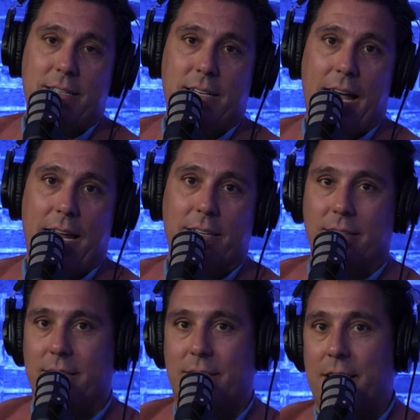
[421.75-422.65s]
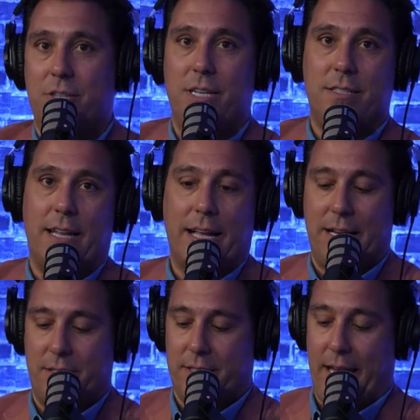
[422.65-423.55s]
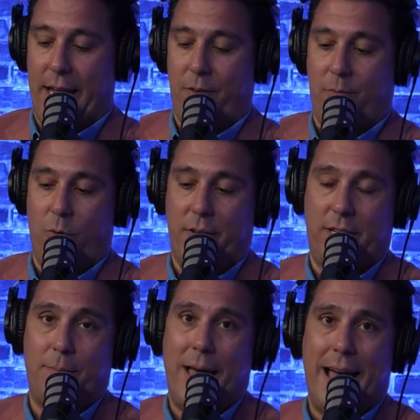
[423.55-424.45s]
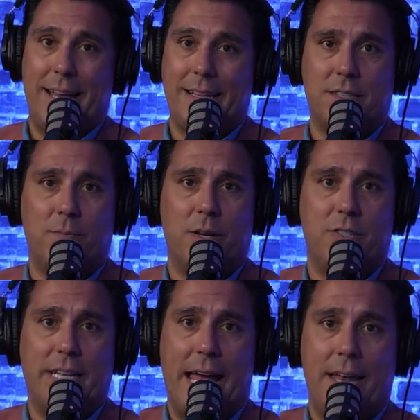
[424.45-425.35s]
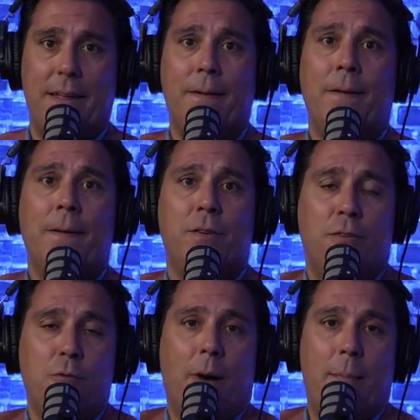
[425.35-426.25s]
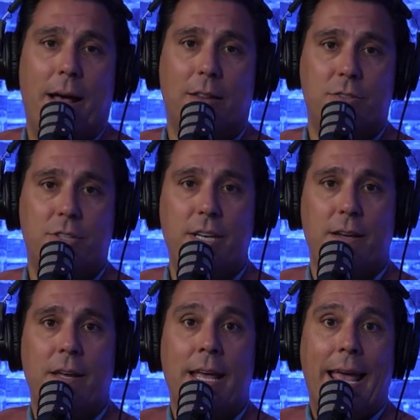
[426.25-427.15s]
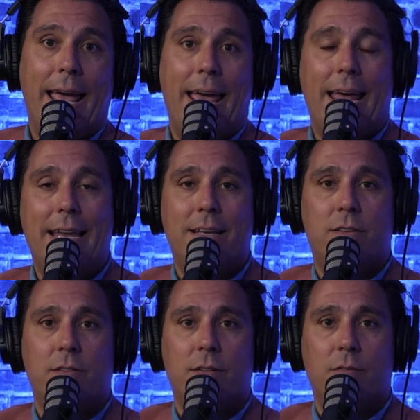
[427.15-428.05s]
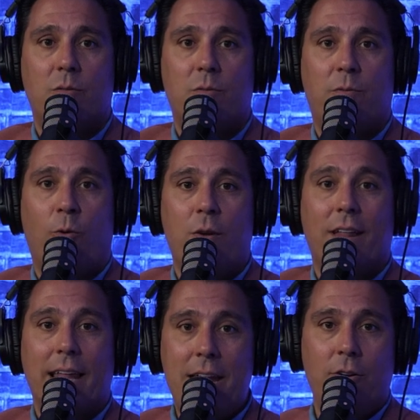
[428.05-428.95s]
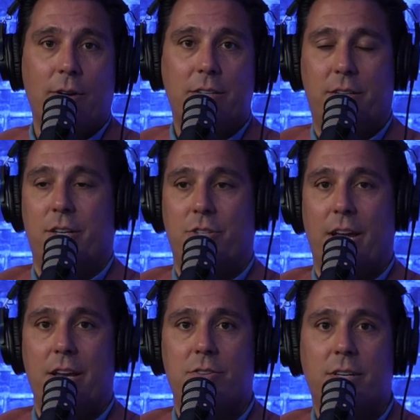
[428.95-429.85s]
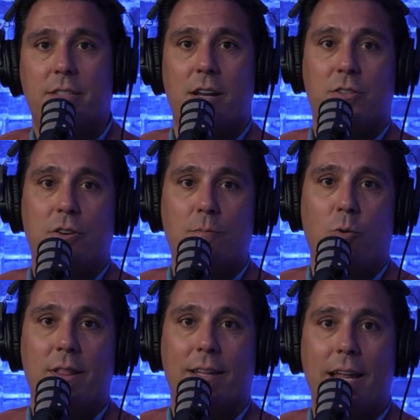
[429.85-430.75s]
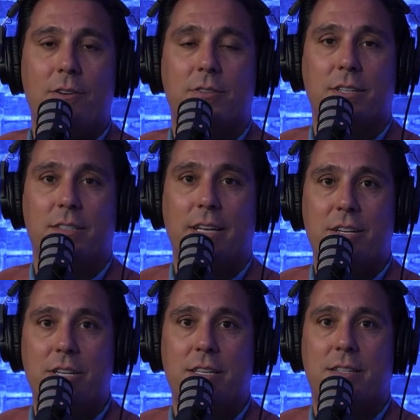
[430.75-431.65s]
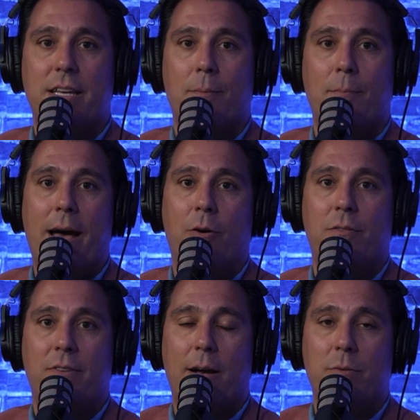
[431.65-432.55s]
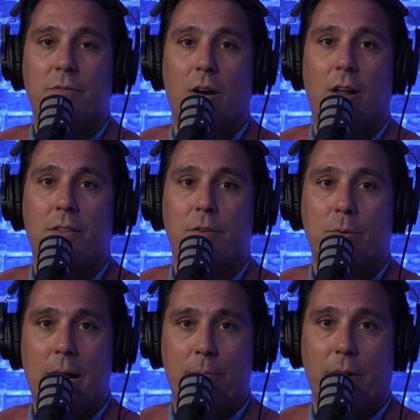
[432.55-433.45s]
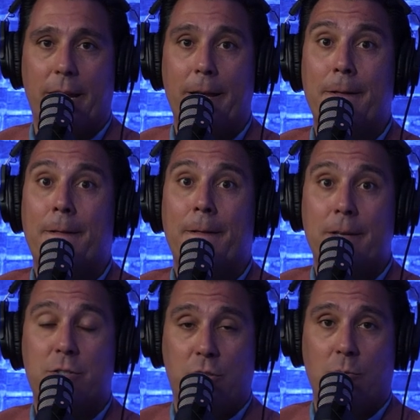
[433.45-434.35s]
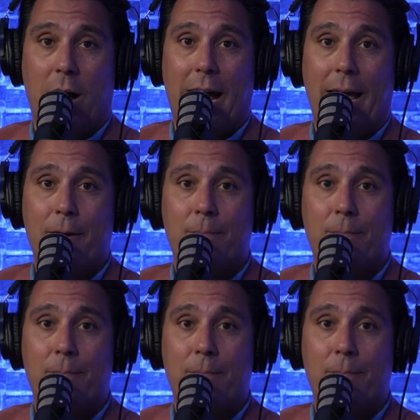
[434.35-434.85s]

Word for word: the debt is going to say, geez, like I just can't afford to keep adding this much debt to my balance sheet. And for the lender, it's going to change because at a certain point, the lender is going to say, geez, the amount of debt we've got on this property is too high.